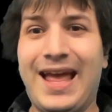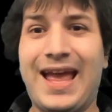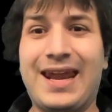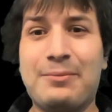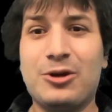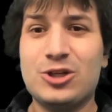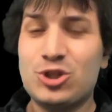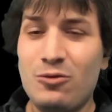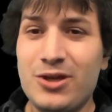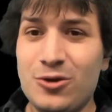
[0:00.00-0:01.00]
and I'm going to
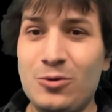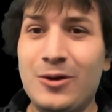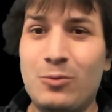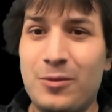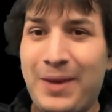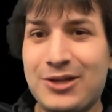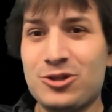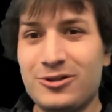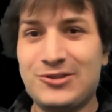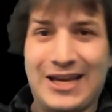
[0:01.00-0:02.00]
show you with
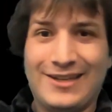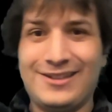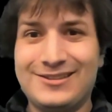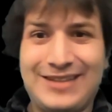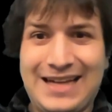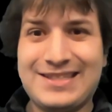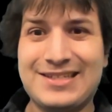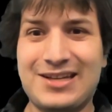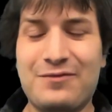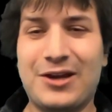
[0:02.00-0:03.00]
pictures and little dots and
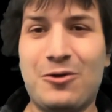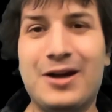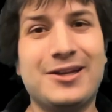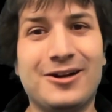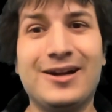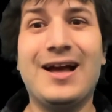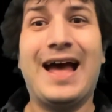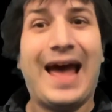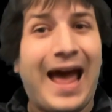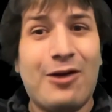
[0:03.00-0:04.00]
stuff that go on here
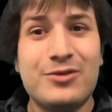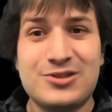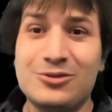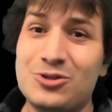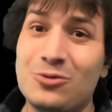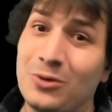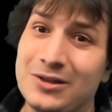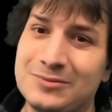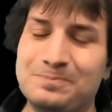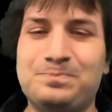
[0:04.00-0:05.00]
how the solution works.